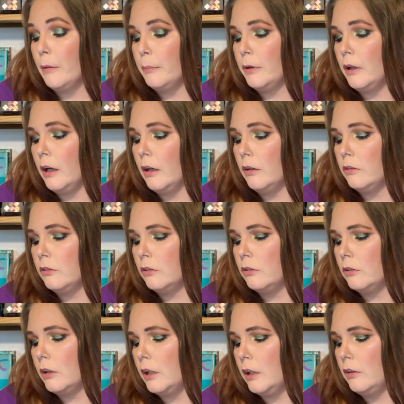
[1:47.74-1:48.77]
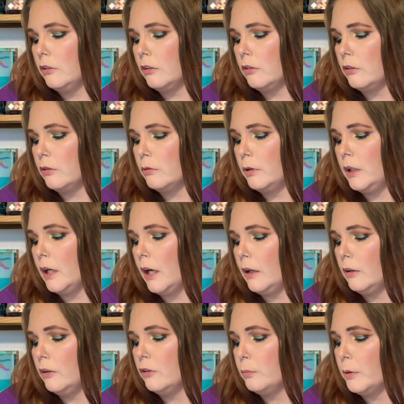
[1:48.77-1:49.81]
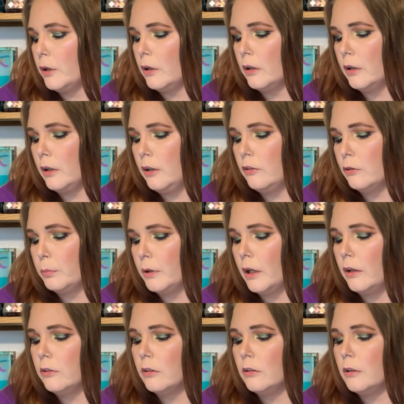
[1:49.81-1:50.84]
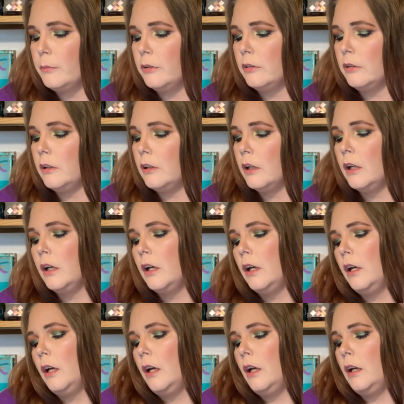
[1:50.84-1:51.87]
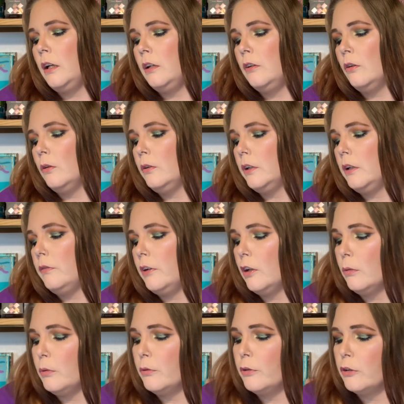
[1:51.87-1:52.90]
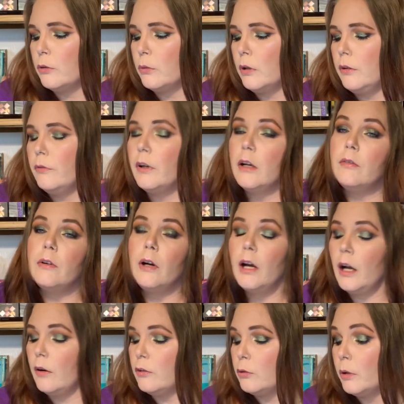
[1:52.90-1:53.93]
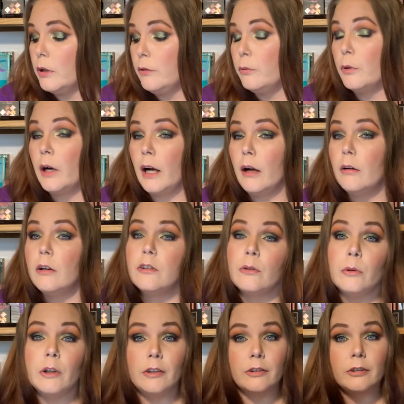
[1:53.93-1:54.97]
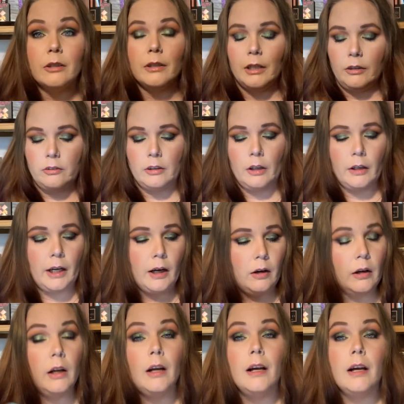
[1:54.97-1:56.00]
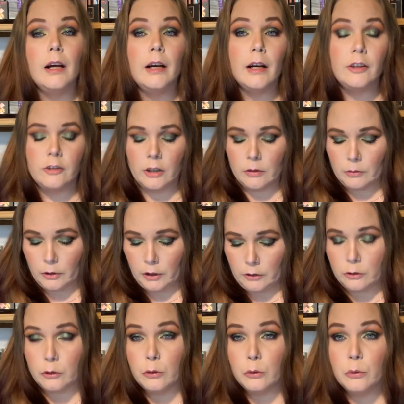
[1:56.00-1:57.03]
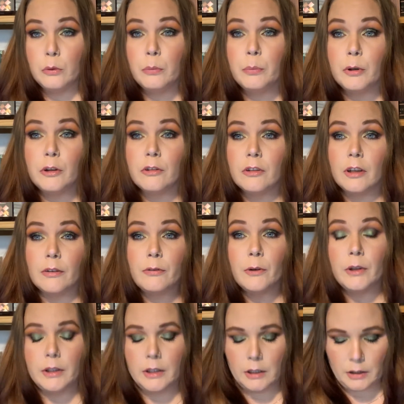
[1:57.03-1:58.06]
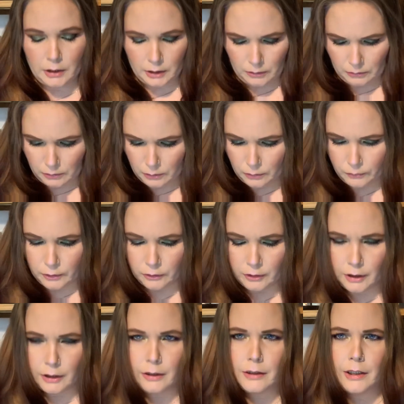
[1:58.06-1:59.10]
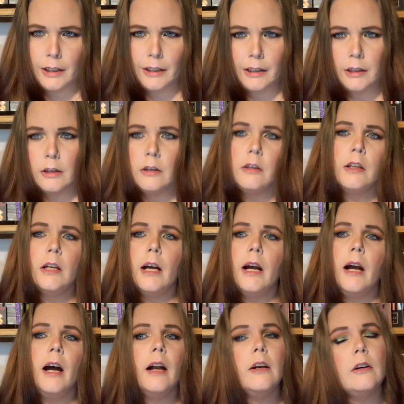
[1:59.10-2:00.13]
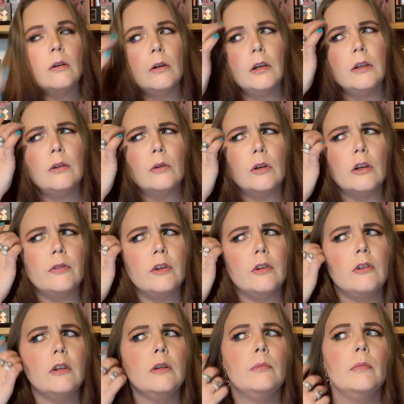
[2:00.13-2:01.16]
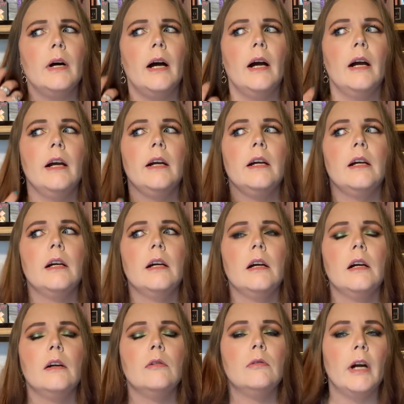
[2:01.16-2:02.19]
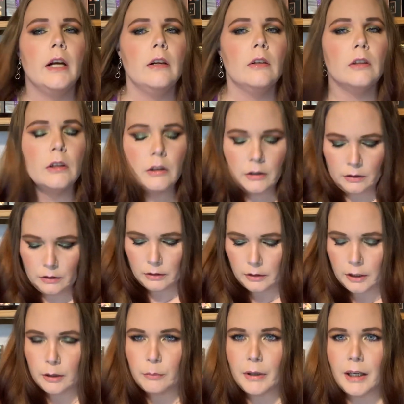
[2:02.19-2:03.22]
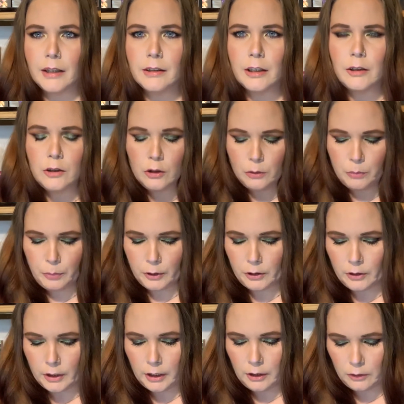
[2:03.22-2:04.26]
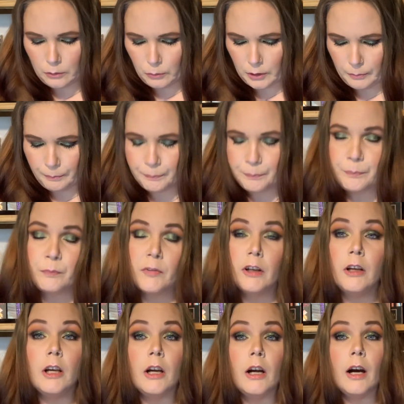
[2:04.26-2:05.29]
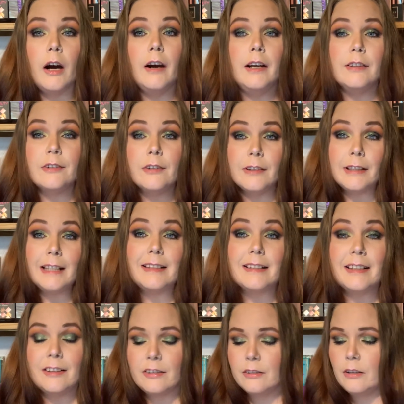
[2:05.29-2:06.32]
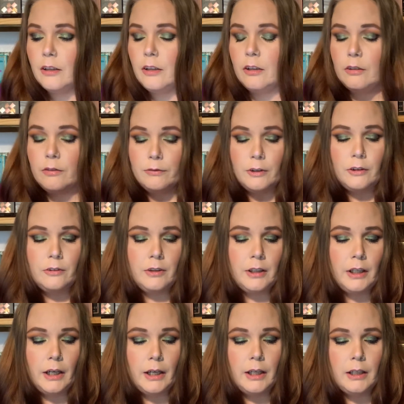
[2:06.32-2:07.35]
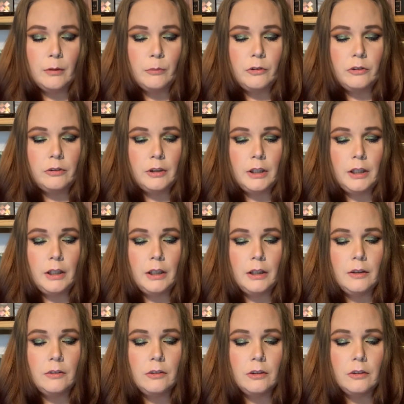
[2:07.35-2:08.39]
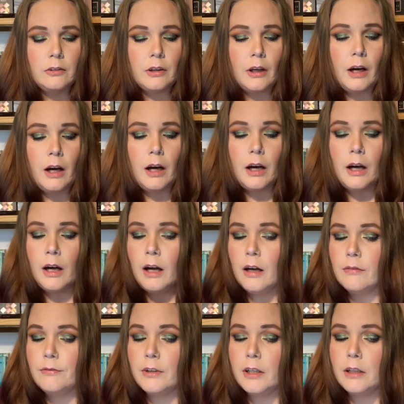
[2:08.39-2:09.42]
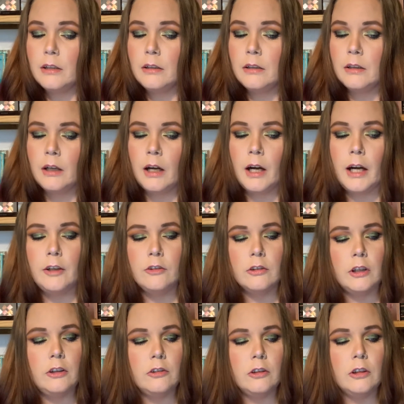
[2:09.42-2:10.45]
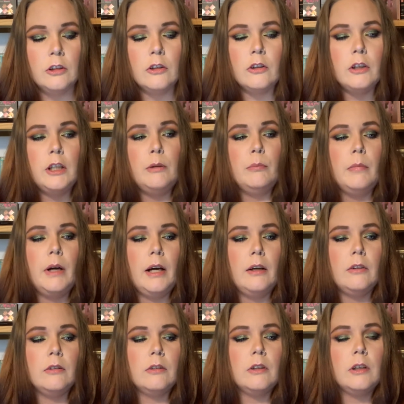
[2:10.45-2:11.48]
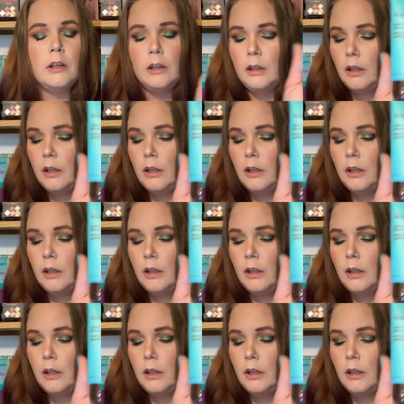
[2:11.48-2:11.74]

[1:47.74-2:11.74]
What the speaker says: Plus, starting at just $3. But hurry, supplies are limited and only available for 24 hours or until they sell out. And I generally do put stuff on there. I don't know if there's anything in here that I added on or if it's in my regular glam bag. You can put it on either one. All right, so let's get started. The first thing I am seeing is this Ahava Hydration Cream Mask.